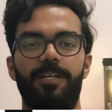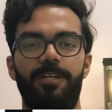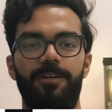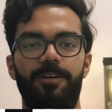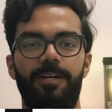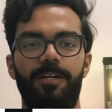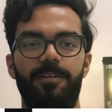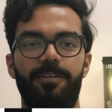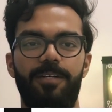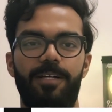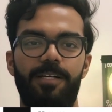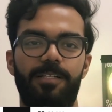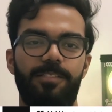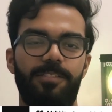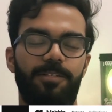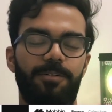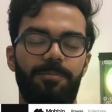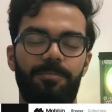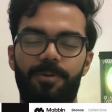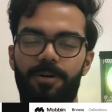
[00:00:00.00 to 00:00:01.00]
UI UX
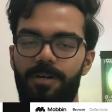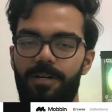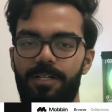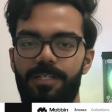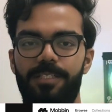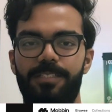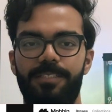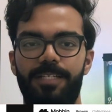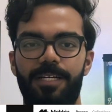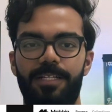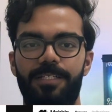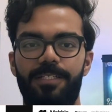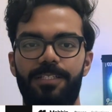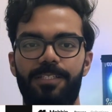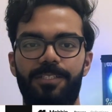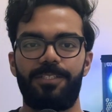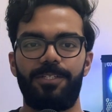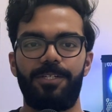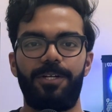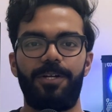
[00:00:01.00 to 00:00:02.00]
or product designer
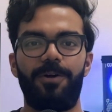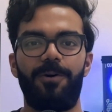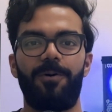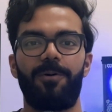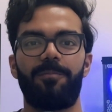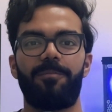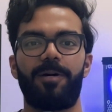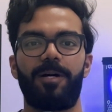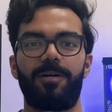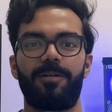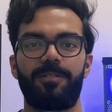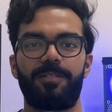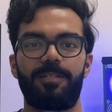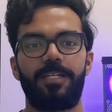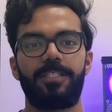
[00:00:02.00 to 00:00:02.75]
should know about.